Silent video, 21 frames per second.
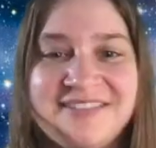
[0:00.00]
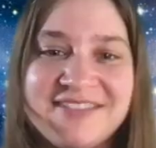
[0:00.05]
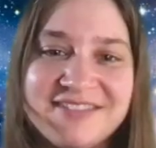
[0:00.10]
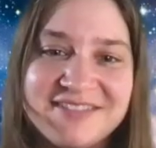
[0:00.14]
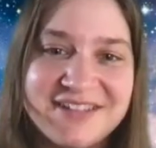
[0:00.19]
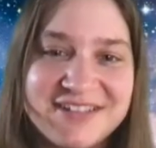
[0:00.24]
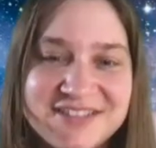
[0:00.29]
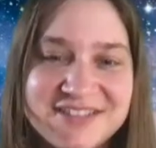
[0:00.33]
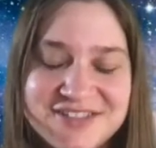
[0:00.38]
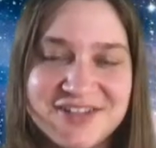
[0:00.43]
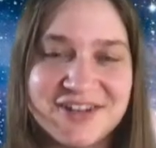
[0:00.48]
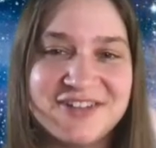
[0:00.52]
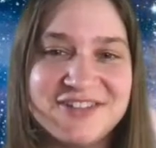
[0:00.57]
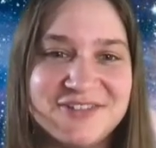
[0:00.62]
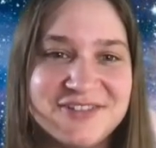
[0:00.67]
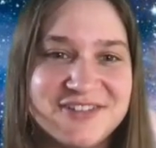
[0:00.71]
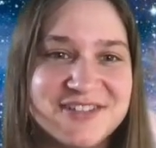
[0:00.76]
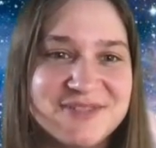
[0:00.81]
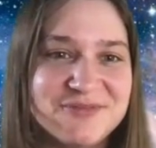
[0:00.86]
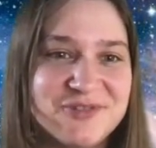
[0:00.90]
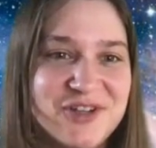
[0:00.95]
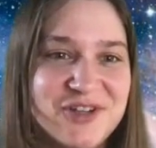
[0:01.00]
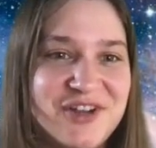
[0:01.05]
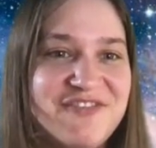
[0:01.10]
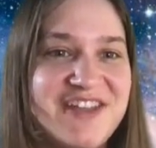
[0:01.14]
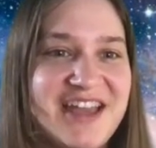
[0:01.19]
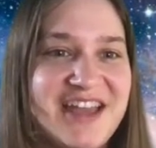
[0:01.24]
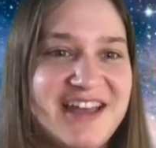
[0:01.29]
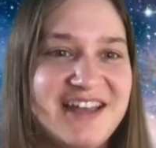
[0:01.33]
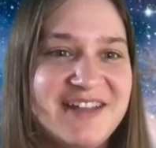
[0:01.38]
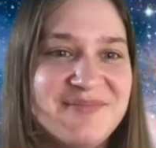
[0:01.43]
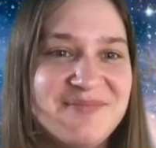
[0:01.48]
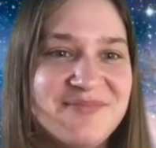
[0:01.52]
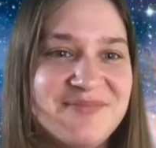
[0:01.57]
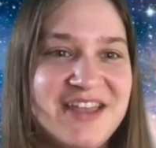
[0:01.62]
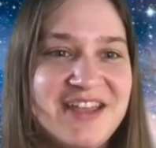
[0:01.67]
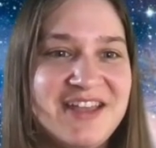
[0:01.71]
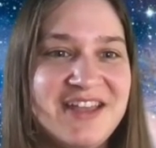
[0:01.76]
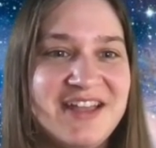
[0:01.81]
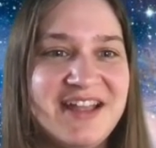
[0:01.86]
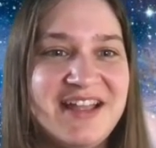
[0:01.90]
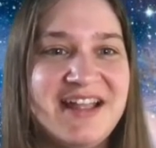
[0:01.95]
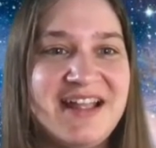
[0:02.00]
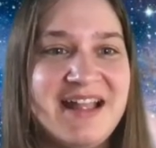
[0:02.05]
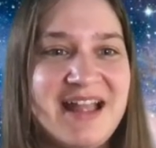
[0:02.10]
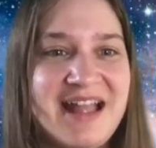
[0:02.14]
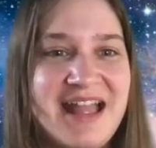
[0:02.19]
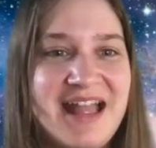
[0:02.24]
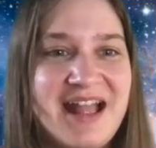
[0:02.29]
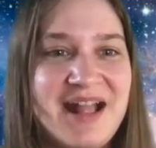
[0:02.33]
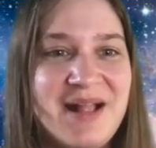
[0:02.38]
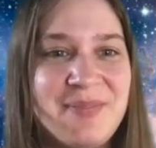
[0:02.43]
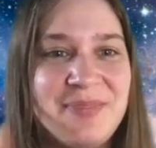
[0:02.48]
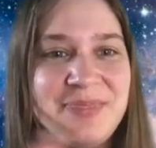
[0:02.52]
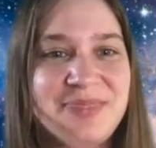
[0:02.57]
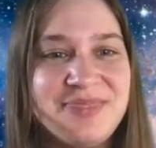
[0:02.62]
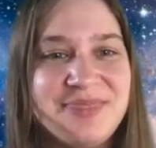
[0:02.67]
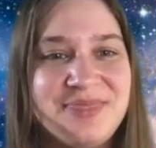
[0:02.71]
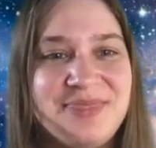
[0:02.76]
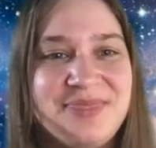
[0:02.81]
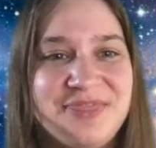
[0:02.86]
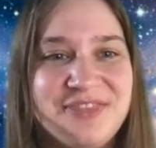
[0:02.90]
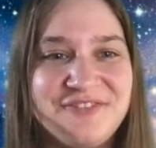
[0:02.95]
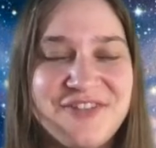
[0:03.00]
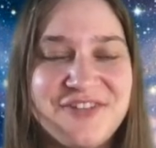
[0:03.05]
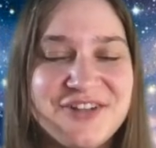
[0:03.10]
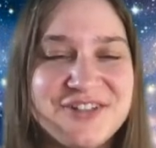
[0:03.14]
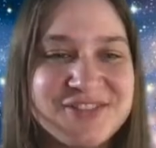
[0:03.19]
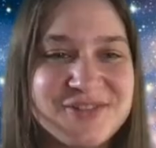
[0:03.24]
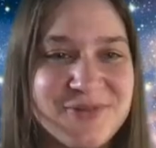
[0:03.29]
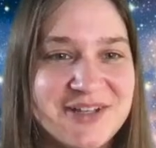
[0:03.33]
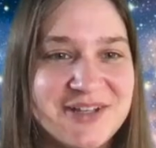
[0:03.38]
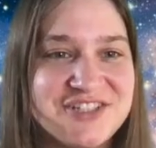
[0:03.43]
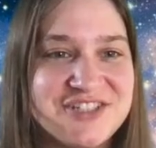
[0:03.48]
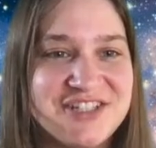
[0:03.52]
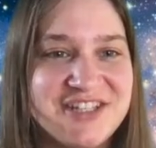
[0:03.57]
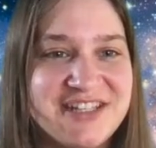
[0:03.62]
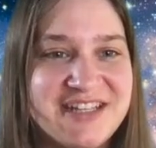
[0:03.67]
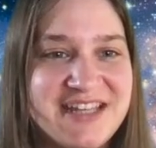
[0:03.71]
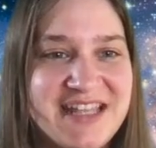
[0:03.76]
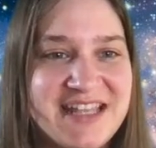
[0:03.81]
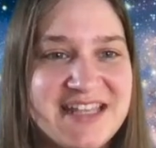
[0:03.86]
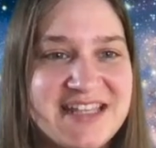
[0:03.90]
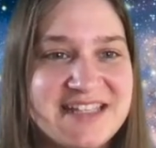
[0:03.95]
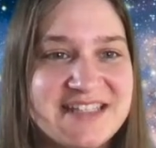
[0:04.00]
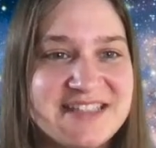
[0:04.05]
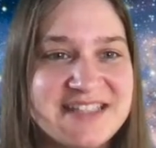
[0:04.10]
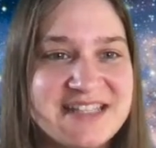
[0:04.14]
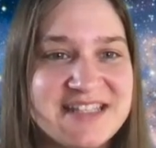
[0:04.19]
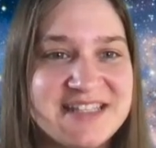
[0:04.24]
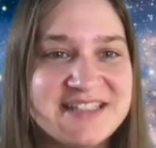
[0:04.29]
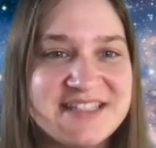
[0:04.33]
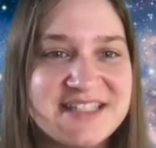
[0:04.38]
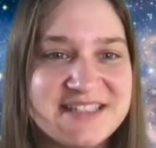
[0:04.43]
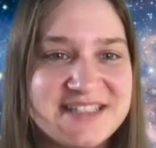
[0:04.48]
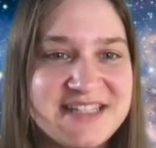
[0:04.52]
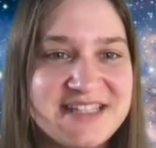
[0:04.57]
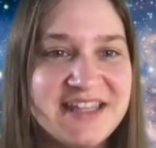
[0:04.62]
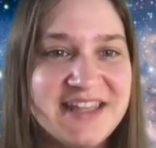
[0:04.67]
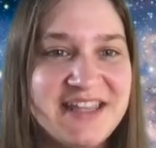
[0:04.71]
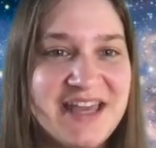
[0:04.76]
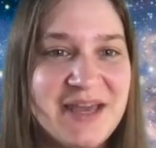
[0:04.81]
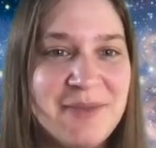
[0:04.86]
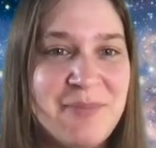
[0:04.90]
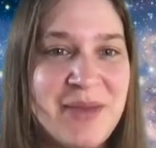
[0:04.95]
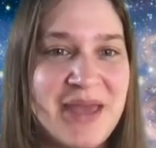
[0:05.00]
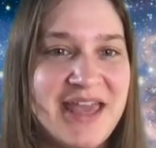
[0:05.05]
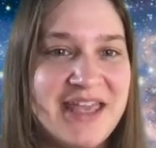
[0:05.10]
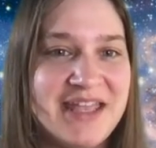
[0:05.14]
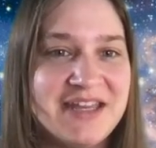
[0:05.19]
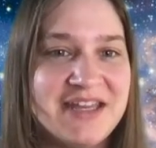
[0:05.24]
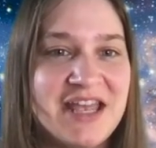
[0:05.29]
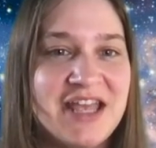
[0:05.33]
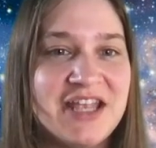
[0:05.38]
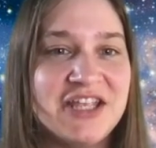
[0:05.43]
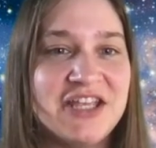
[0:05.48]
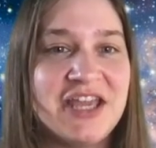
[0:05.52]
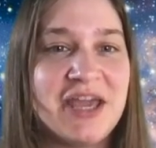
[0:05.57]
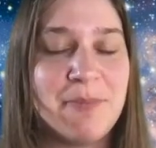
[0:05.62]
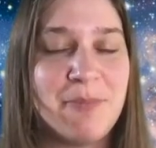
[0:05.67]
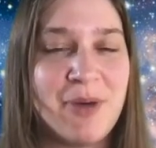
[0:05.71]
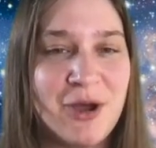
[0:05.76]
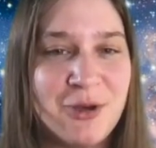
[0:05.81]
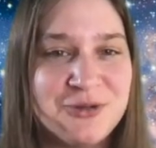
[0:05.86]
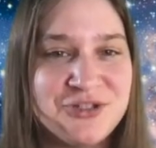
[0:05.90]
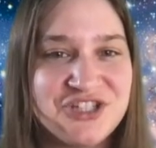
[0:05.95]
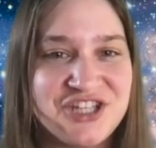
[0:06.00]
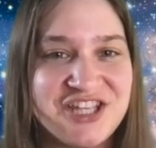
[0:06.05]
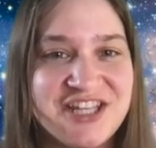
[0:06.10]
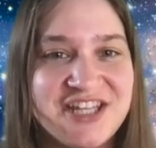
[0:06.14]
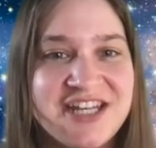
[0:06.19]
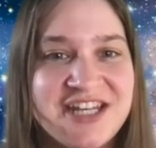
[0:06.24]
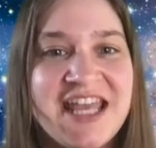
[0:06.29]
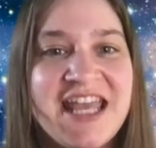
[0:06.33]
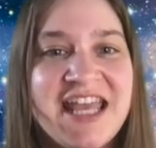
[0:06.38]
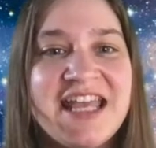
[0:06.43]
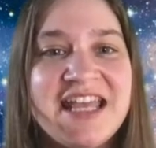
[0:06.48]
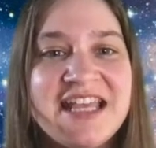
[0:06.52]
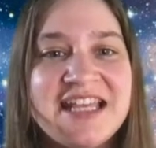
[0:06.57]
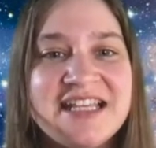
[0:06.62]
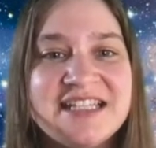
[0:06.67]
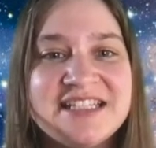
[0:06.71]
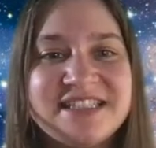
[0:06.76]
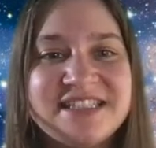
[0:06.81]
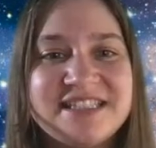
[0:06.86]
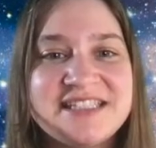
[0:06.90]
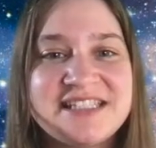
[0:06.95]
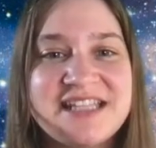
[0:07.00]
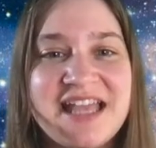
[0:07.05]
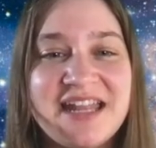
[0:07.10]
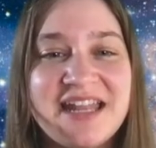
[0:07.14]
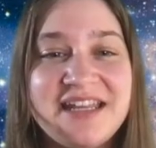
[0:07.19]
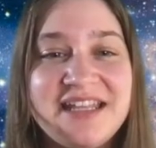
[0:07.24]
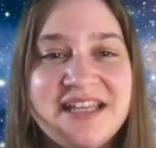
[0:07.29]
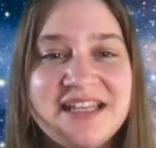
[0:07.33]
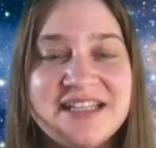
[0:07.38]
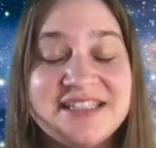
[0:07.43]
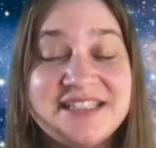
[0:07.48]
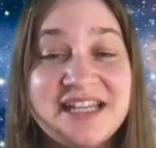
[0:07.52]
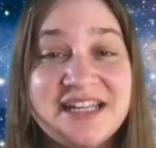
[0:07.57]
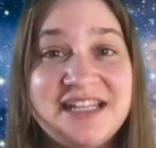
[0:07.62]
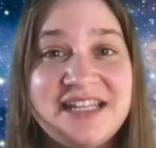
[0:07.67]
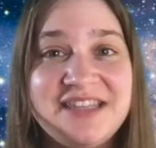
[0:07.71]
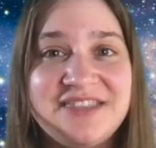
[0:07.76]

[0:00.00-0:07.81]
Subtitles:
Let's start doing some trivia. The first question is, Cecilia Payne Gaposchkin studied